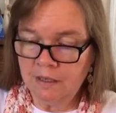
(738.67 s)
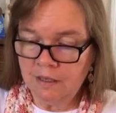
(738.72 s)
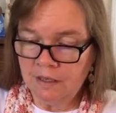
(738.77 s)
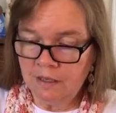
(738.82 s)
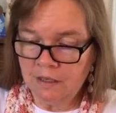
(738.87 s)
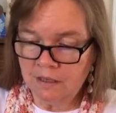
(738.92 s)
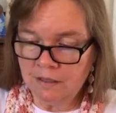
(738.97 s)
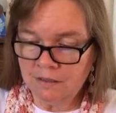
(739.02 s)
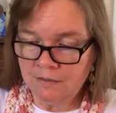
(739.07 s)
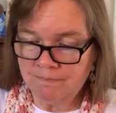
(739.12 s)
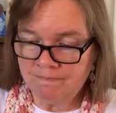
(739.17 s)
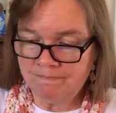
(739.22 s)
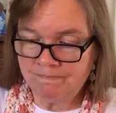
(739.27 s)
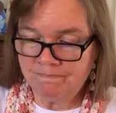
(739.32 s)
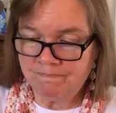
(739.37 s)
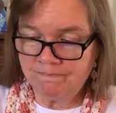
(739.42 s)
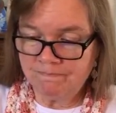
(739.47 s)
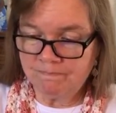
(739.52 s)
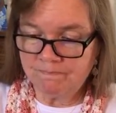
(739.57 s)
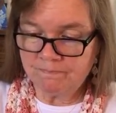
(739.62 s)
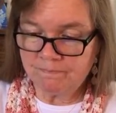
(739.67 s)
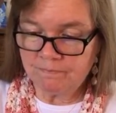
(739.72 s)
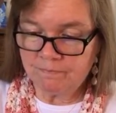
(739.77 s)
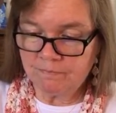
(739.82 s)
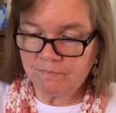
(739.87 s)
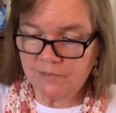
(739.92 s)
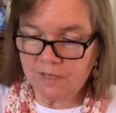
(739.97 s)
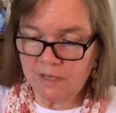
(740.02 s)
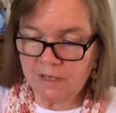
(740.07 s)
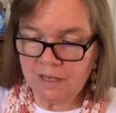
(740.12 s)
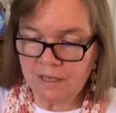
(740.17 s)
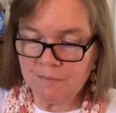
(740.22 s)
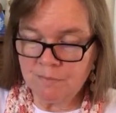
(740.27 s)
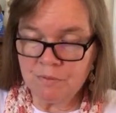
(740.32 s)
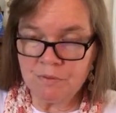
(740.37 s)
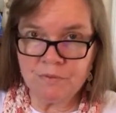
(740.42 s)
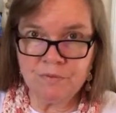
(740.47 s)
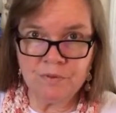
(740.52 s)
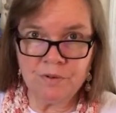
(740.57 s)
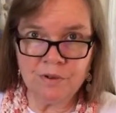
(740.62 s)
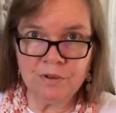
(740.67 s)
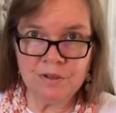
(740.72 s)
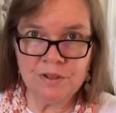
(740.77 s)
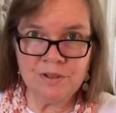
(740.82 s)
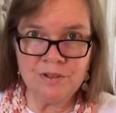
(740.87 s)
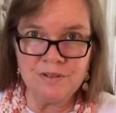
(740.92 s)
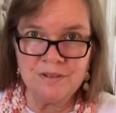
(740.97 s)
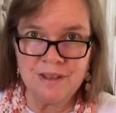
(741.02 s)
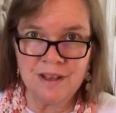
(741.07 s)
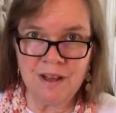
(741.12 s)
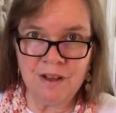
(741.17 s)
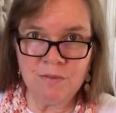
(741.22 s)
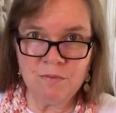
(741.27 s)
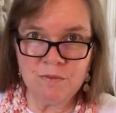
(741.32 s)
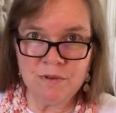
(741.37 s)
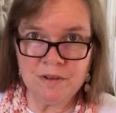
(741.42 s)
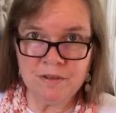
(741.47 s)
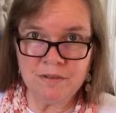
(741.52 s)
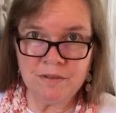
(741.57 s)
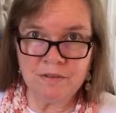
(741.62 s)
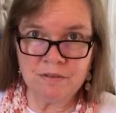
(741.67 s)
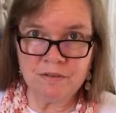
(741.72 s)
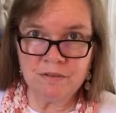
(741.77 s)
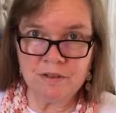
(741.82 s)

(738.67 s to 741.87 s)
I prefer to do that with